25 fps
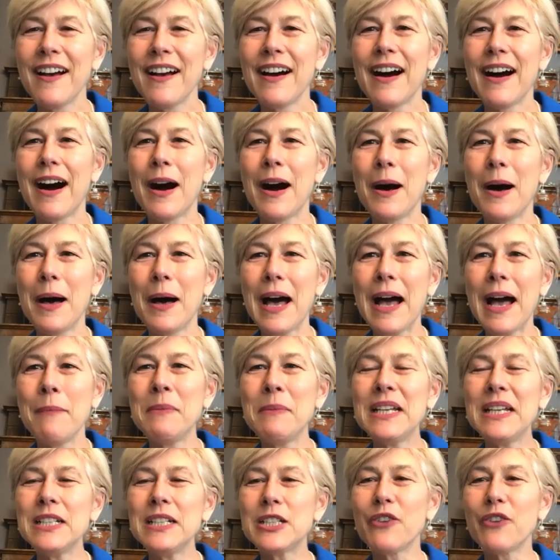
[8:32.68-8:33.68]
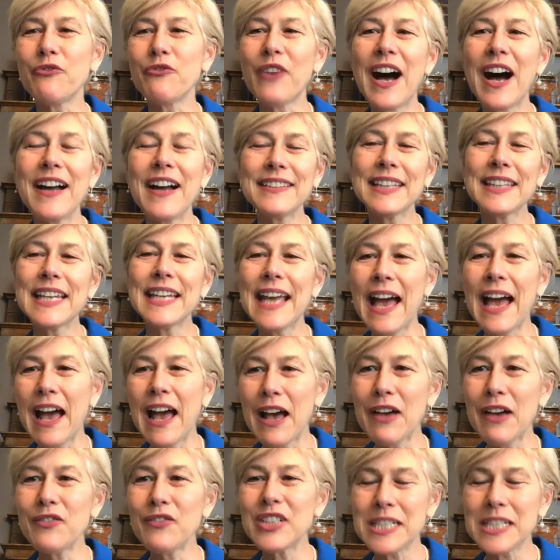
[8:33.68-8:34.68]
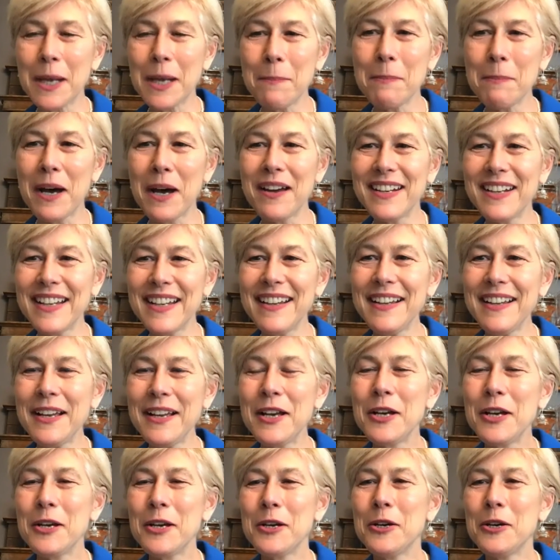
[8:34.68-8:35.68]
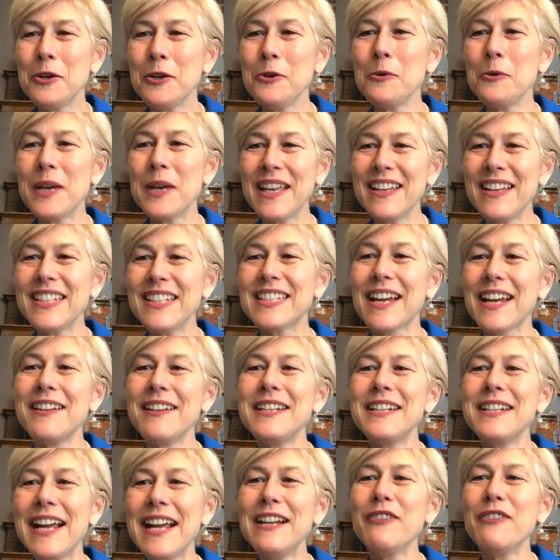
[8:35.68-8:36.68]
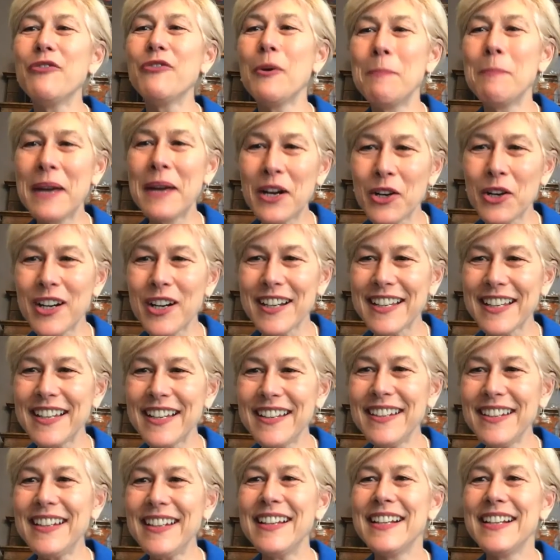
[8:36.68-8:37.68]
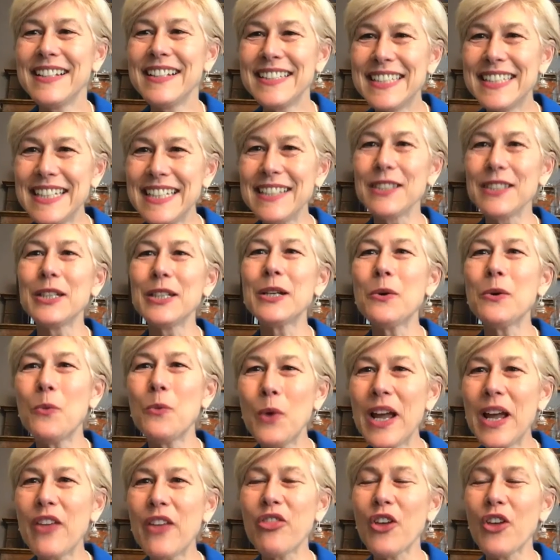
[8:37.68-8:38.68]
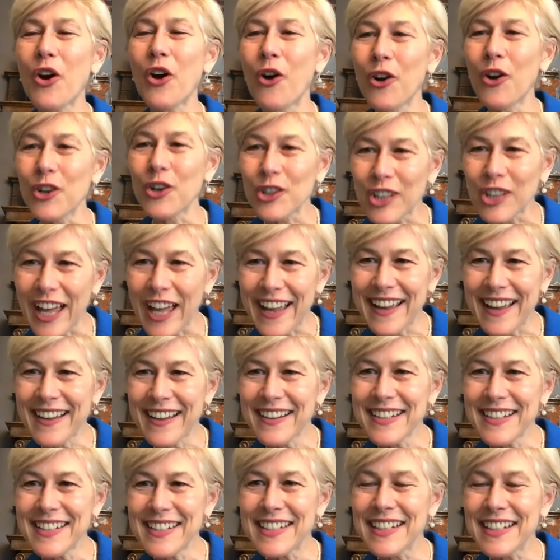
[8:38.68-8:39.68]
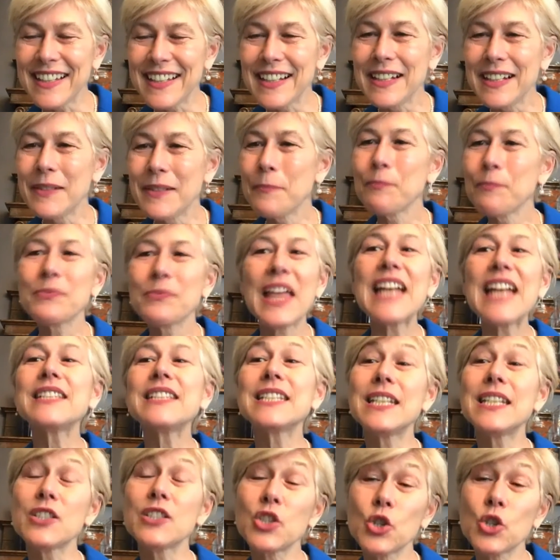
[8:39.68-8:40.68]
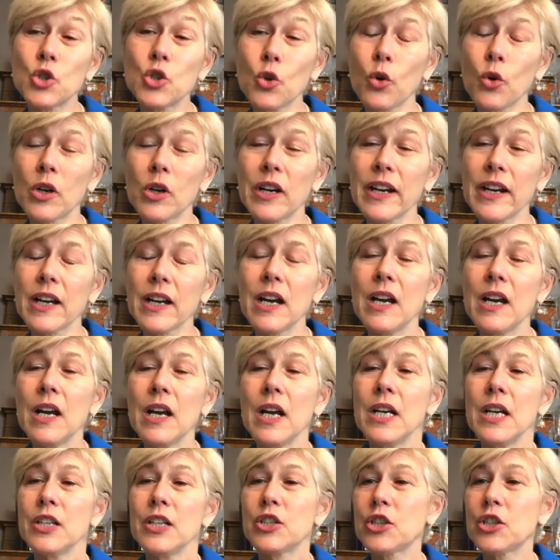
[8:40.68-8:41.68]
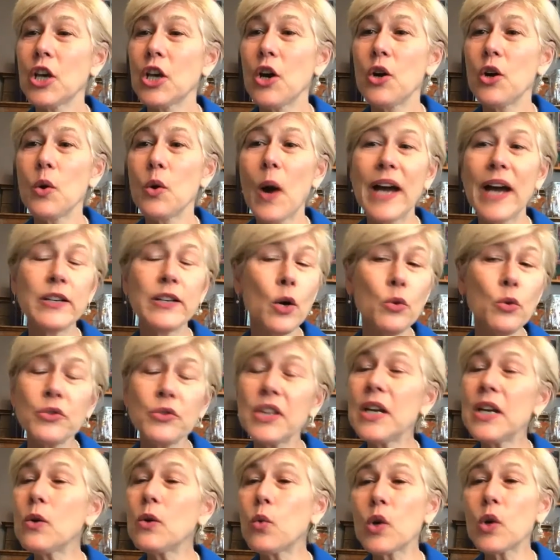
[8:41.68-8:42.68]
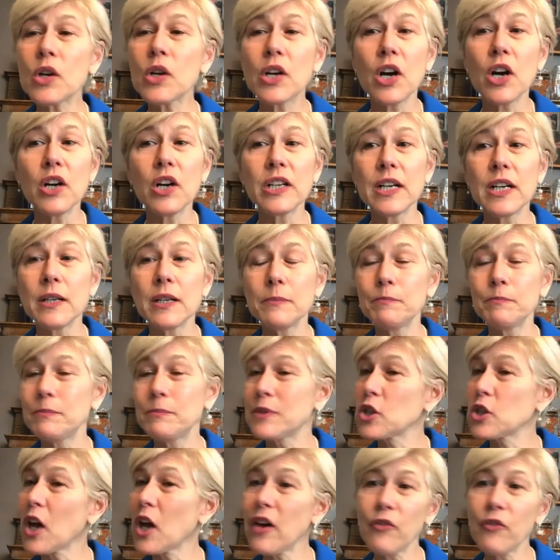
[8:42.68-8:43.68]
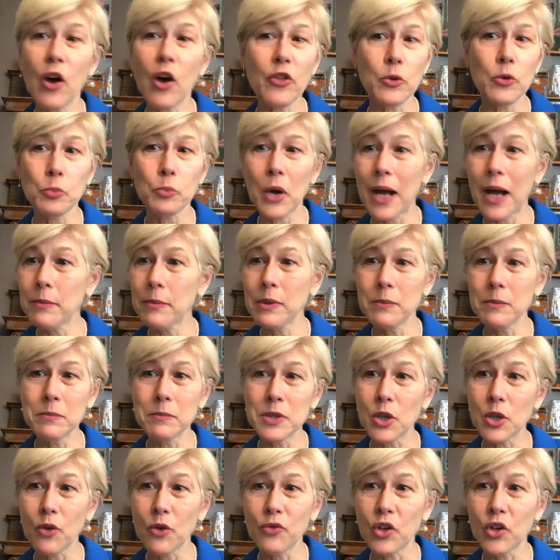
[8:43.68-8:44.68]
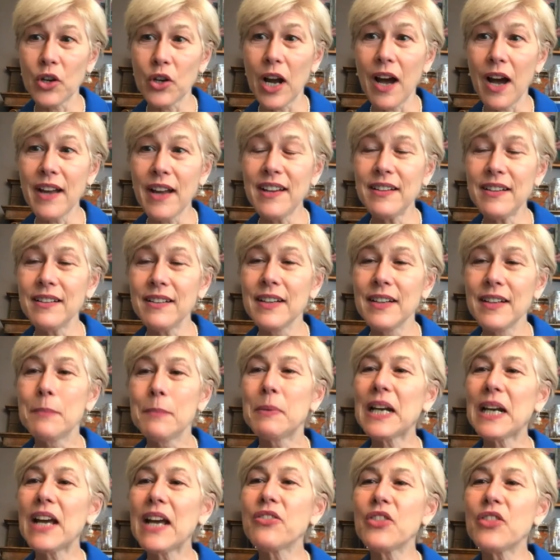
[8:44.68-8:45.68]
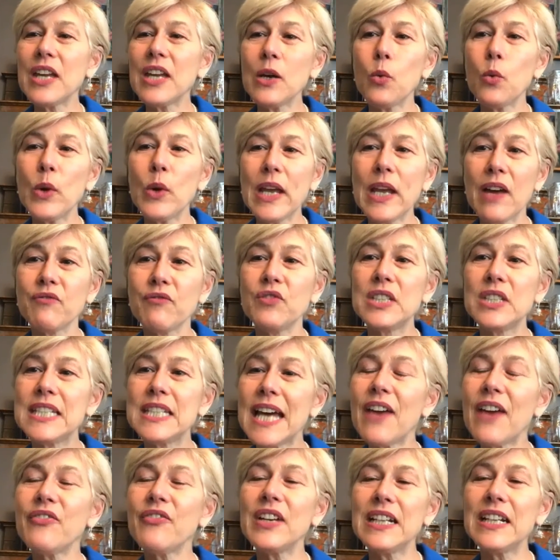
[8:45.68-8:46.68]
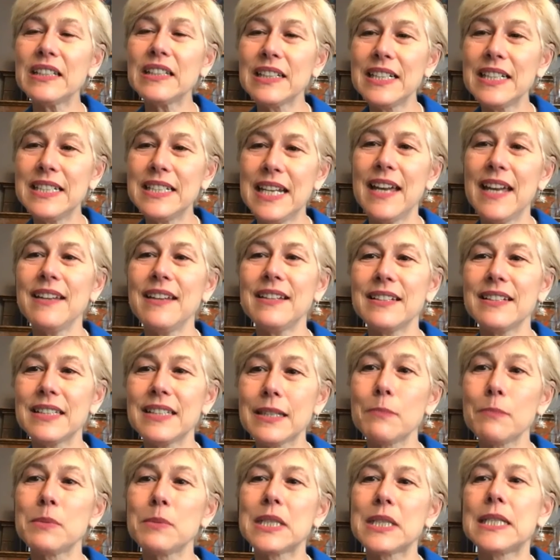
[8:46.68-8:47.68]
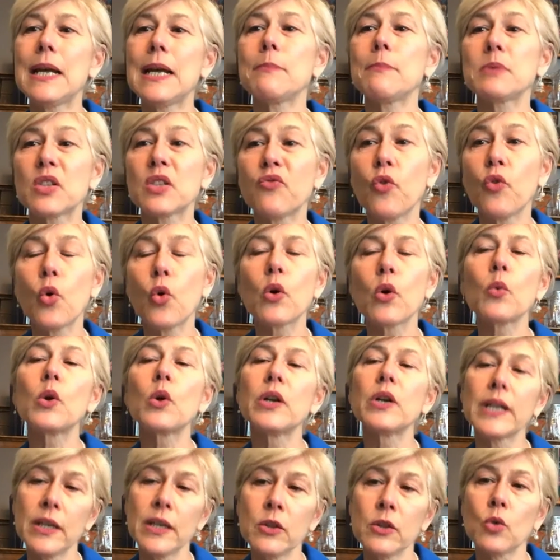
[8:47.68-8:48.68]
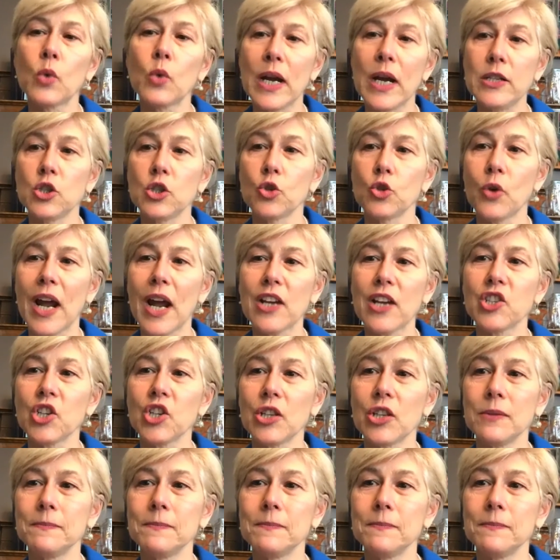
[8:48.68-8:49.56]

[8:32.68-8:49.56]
To finally have somebody who is a Native American dealing with our land, that's historic. So I don't think we're going to solve all the problems overnight, but I think we have definitely taken some steps forward in the right direction.